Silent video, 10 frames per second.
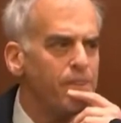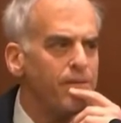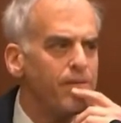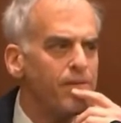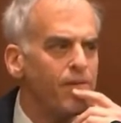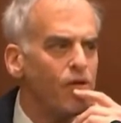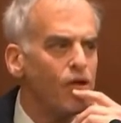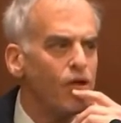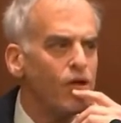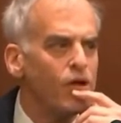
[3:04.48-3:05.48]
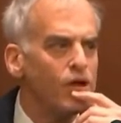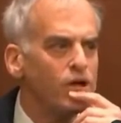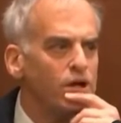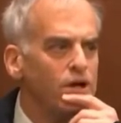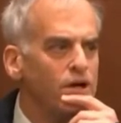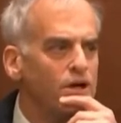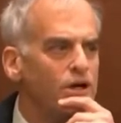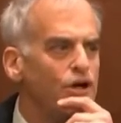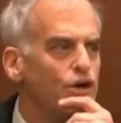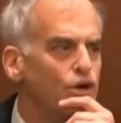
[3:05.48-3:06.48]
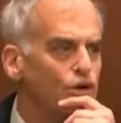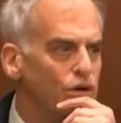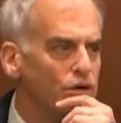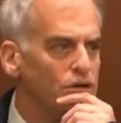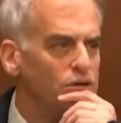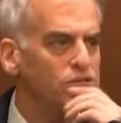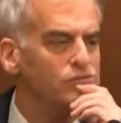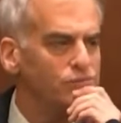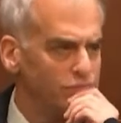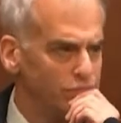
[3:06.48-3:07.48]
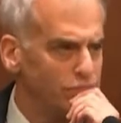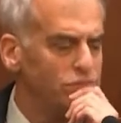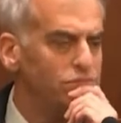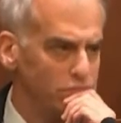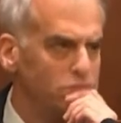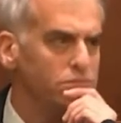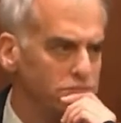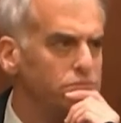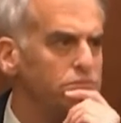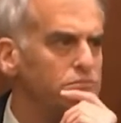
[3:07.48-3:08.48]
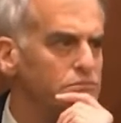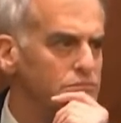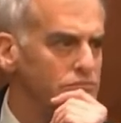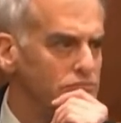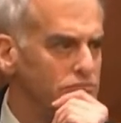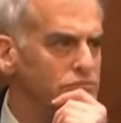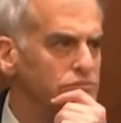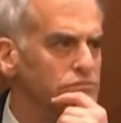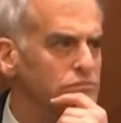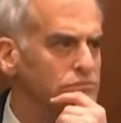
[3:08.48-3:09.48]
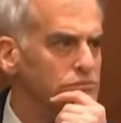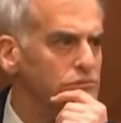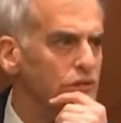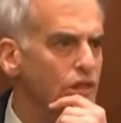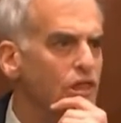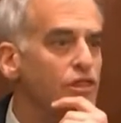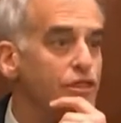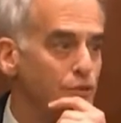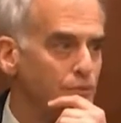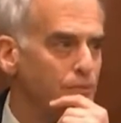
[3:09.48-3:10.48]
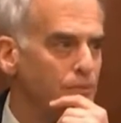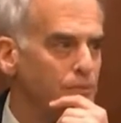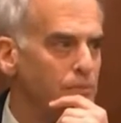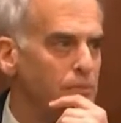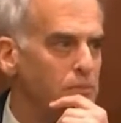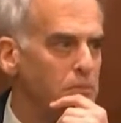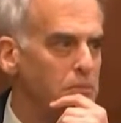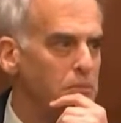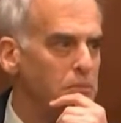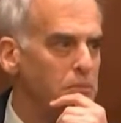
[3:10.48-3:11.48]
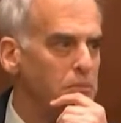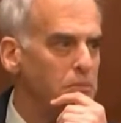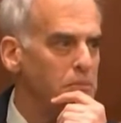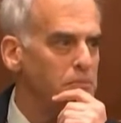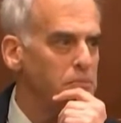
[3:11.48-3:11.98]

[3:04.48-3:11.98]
All right. Memory on the exam, out of the 30 points, what's it worth? 3. 3, right?